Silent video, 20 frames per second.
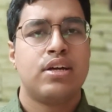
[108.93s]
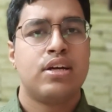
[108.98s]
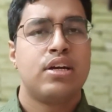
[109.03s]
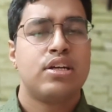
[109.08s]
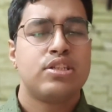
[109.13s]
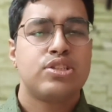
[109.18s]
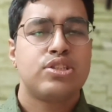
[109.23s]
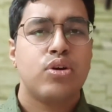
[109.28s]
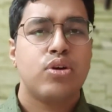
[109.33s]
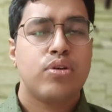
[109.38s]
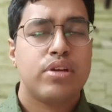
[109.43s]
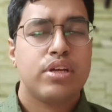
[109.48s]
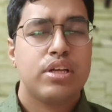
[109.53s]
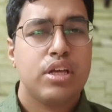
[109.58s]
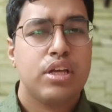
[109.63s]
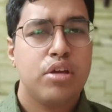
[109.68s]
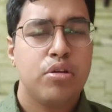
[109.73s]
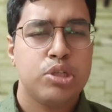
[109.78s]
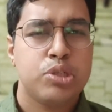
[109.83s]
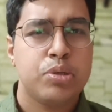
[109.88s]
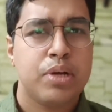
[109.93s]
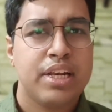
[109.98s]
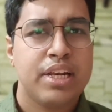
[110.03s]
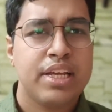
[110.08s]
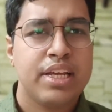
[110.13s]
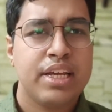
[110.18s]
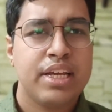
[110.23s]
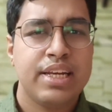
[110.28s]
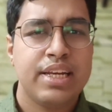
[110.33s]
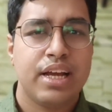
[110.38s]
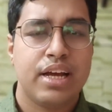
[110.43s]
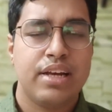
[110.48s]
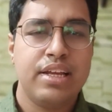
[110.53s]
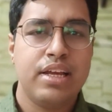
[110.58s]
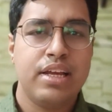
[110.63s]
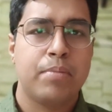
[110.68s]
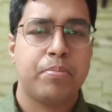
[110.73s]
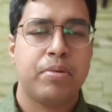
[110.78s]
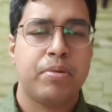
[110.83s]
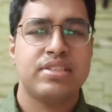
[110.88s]
So usually in any
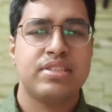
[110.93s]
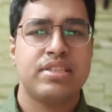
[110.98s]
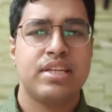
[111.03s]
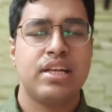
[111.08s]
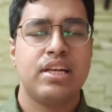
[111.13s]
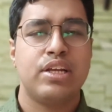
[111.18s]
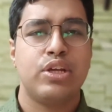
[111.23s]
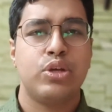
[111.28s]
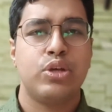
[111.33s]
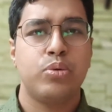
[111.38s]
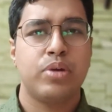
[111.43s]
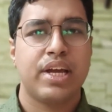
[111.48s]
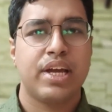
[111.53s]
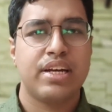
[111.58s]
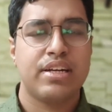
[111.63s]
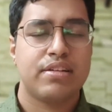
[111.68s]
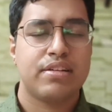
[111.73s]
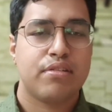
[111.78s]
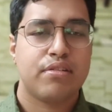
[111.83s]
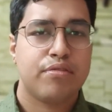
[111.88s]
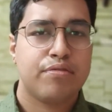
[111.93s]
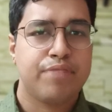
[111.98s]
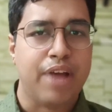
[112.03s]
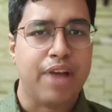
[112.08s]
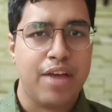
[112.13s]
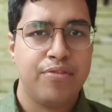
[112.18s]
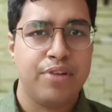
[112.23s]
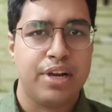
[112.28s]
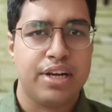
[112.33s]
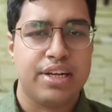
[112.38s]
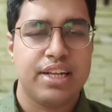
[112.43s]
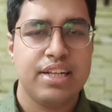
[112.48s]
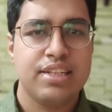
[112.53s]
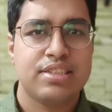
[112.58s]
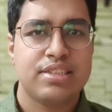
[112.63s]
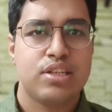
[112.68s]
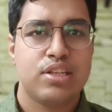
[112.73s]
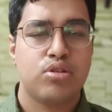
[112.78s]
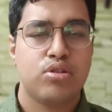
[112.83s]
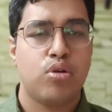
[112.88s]
appraisal, you get 5
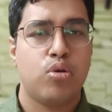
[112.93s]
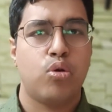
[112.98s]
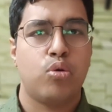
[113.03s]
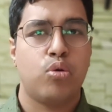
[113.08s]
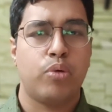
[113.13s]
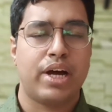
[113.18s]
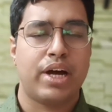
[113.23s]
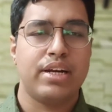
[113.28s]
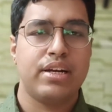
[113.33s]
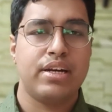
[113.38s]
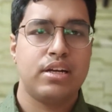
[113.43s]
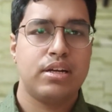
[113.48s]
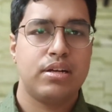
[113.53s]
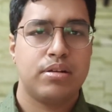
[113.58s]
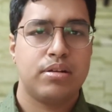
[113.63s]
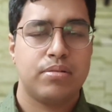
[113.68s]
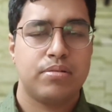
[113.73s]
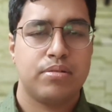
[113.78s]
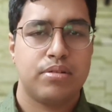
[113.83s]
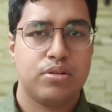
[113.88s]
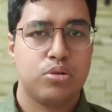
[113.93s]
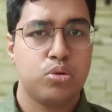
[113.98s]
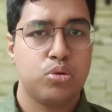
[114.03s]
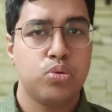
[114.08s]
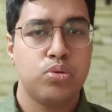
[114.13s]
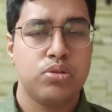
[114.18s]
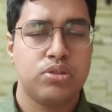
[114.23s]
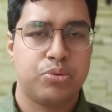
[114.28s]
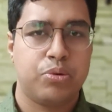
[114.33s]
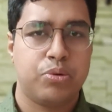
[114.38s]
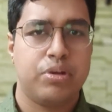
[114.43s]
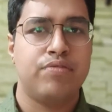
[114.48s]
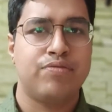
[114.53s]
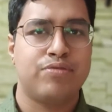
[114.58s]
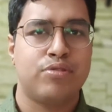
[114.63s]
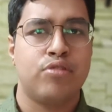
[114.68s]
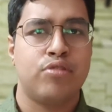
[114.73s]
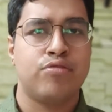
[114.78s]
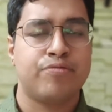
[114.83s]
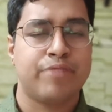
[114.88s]
ratings. So 1, 2, 3,
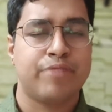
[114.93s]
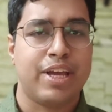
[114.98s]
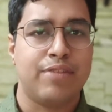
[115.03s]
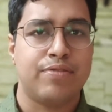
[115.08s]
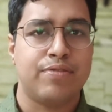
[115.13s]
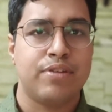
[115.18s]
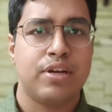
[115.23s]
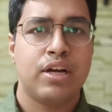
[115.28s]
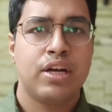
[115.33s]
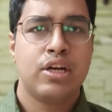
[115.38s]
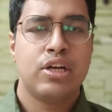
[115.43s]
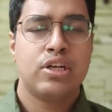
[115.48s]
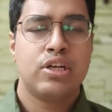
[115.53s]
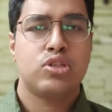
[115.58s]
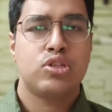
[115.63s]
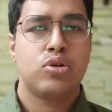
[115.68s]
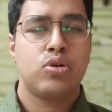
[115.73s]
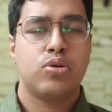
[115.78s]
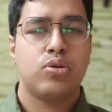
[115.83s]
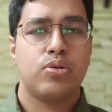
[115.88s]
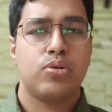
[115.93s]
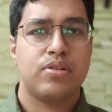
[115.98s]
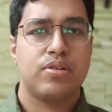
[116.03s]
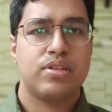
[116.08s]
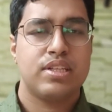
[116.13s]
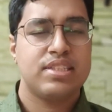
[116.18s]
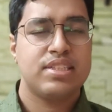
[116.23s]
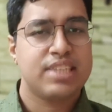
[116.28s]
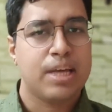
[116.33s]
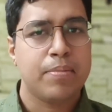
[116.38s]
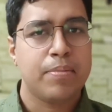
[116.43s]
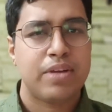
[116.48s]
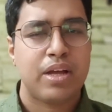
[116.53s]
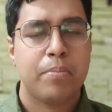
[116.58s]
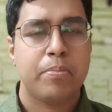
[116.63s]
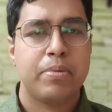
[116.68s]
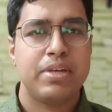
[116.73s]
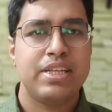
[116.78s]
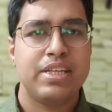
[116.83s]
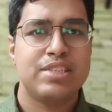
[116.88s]
4, 5. So in some
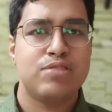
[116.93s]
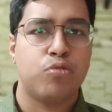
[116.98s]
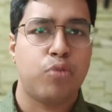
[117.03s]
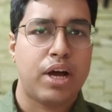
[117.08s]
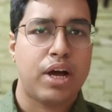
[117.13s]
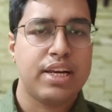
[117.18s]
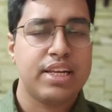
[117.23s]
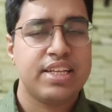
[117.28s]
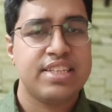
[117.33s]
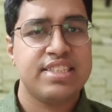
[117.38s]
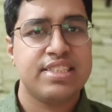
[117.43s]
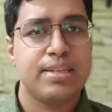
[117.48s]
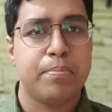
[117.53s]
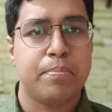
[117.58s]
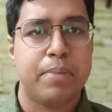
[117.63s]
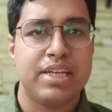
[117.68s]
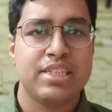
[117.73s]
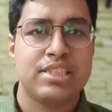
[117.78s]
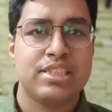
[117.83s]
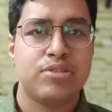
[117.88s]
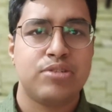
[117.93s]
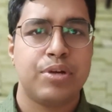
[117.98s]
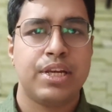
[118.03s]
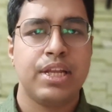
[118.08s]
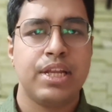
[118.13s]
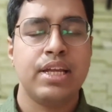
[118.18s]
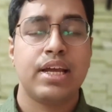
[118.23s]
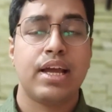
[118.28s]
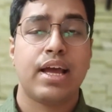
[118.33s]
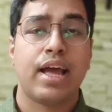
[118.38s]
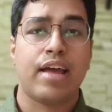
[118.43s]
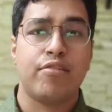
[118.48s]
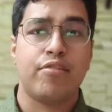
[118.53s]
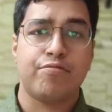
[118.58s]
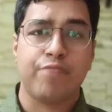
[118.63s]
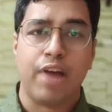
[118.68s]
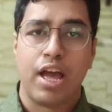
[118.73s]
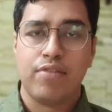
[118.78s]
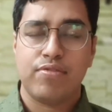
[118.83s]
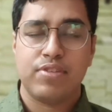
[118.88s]
companies, 1 is the best rating and
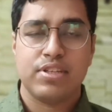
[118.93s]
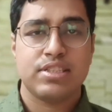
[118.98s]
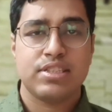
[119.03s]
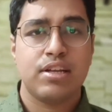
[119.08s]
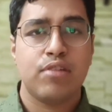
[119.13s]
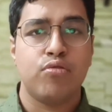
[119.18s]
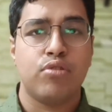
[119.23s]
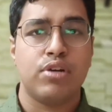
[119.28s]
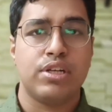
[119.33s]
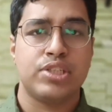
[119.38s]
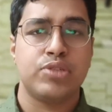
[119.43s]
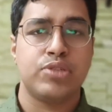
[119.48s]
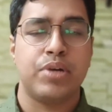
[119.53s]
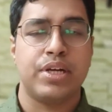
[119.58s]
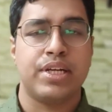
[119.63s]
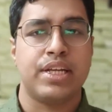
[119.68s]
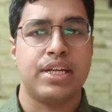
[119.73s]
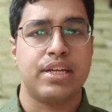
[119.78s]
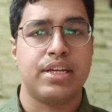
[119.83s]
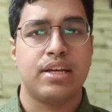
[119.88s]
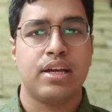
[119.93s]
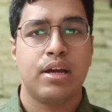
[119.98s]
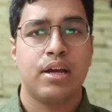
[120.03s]
5 is the worst rating.